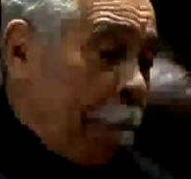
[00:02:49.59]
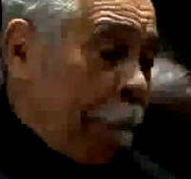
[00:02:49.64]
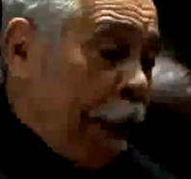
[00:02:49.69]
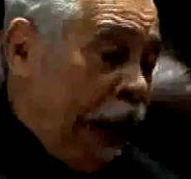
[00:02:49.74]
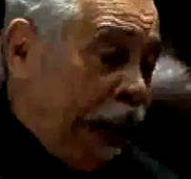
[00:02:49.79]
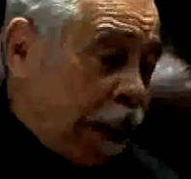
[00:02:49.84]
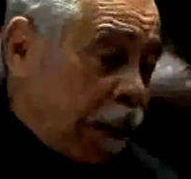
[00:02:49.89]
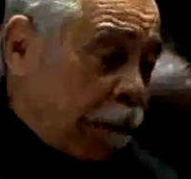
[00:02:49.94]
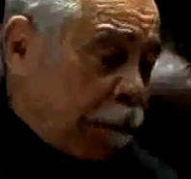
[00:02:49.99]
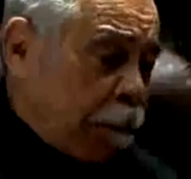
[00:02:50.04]

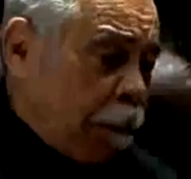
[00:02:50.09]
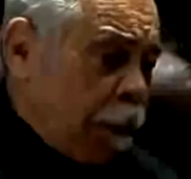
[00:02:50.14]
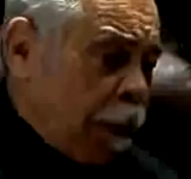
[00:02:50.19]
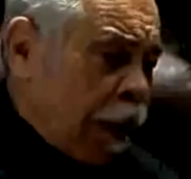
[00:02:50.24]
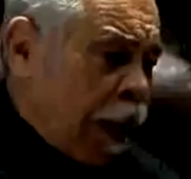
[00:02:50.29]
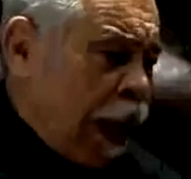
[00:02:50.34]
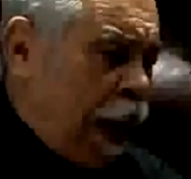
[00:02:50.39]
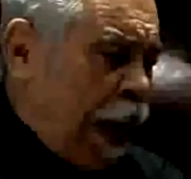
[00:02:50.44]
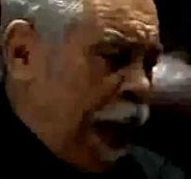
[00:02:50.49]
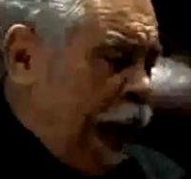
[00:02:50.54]
But
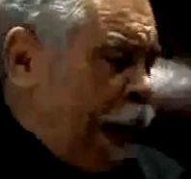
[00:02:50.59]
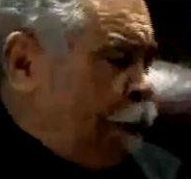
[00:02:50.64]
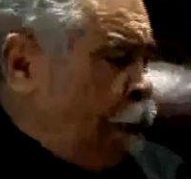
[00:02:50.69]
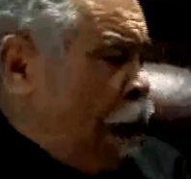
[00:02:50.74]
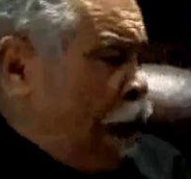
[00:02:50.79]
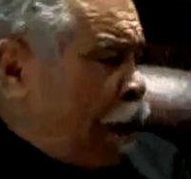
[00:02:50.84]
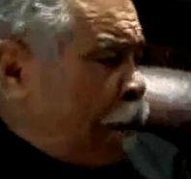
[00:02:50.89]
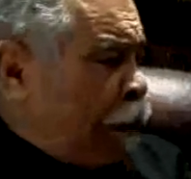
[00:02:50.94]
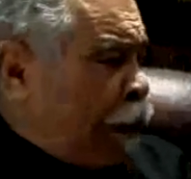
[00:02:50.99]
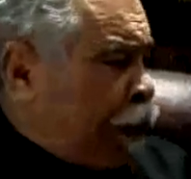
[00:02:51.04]
I
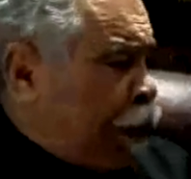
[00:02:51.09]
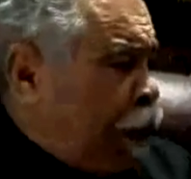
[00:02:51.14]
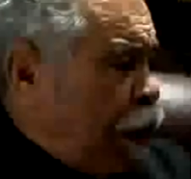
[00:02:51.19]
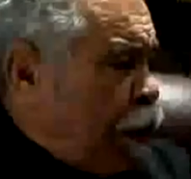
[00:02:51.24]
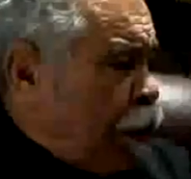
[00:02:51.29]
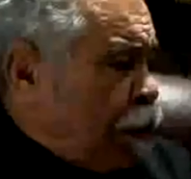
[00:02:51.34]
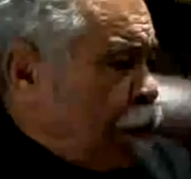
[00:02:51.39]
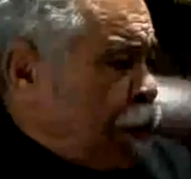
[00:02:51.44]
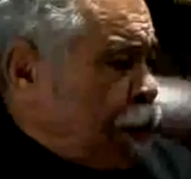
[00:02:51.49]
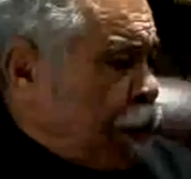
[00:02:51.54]
worked with
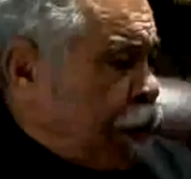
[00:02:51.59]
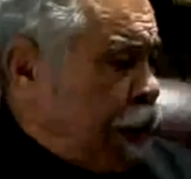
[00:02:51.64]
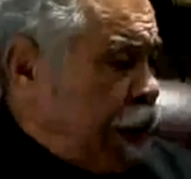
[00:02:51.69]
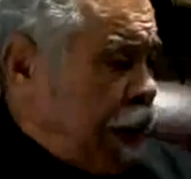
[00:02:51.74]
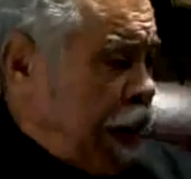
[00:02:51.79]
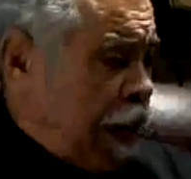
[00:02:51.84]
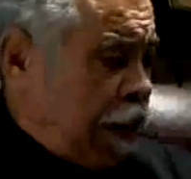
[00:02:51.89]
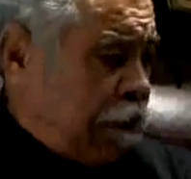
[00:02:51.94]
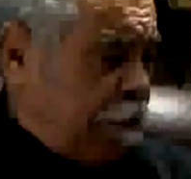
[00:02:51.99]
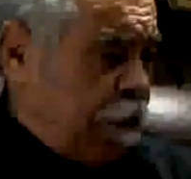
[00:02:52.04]
those
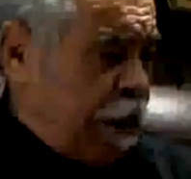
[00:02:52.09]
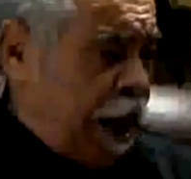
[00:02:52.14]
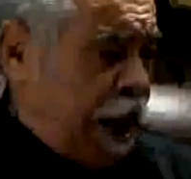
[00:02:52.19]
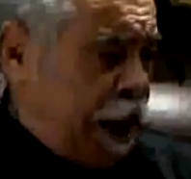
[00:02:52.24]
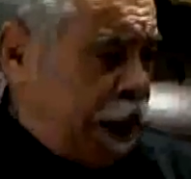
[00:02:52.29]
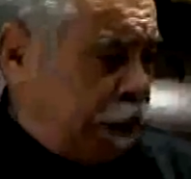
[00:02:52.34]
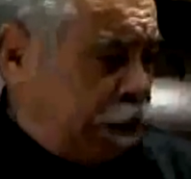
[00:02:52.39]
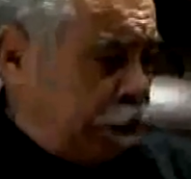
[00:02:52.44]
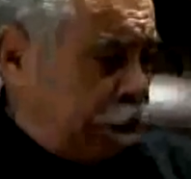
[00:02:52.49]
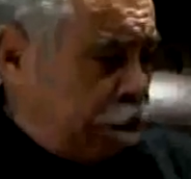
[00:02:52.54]
young
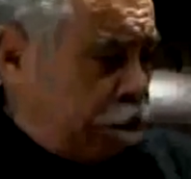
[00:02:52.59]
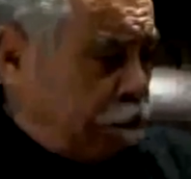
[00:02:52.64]
men